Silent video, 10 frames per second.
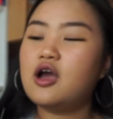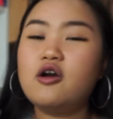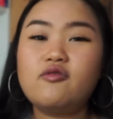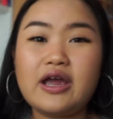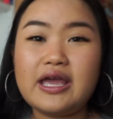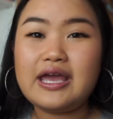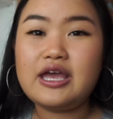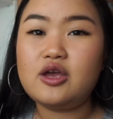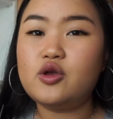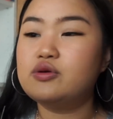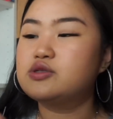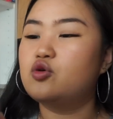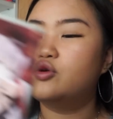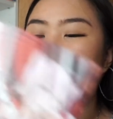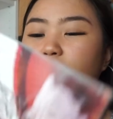right here who is
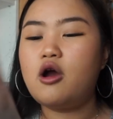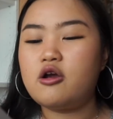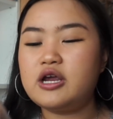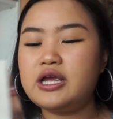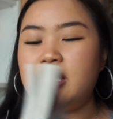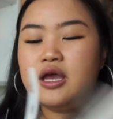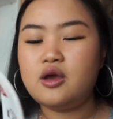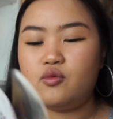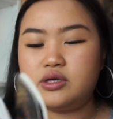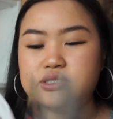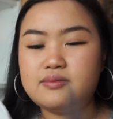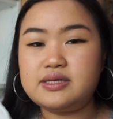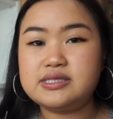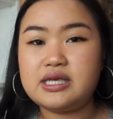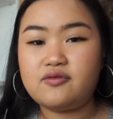called Himari, which, let me
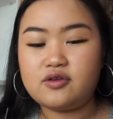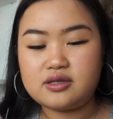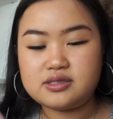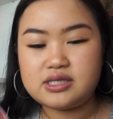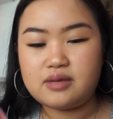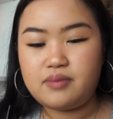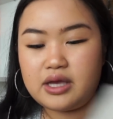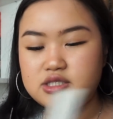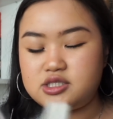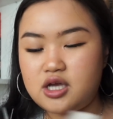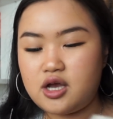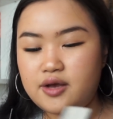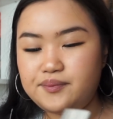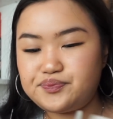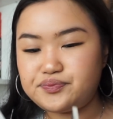see if you can see a
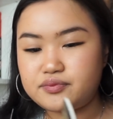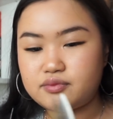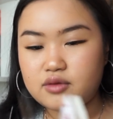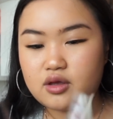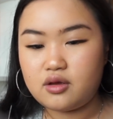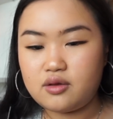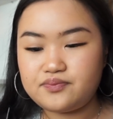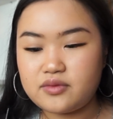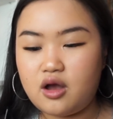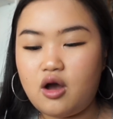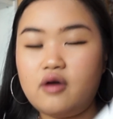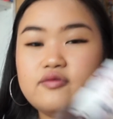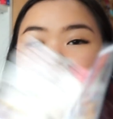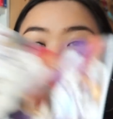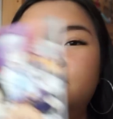picture
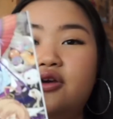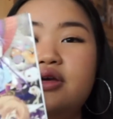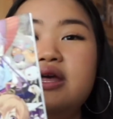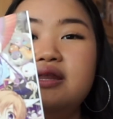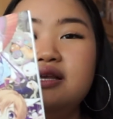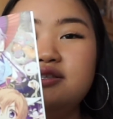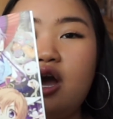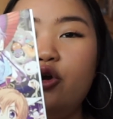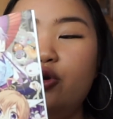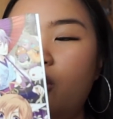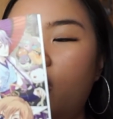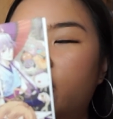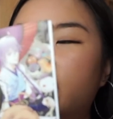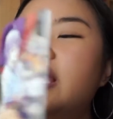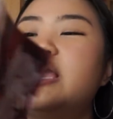of. Yeah, so this girl
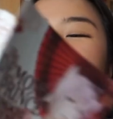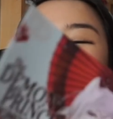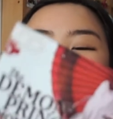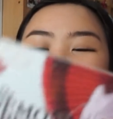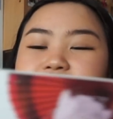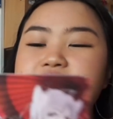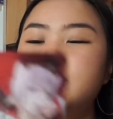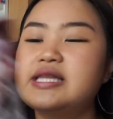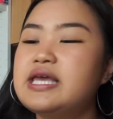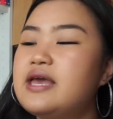Himari, she basically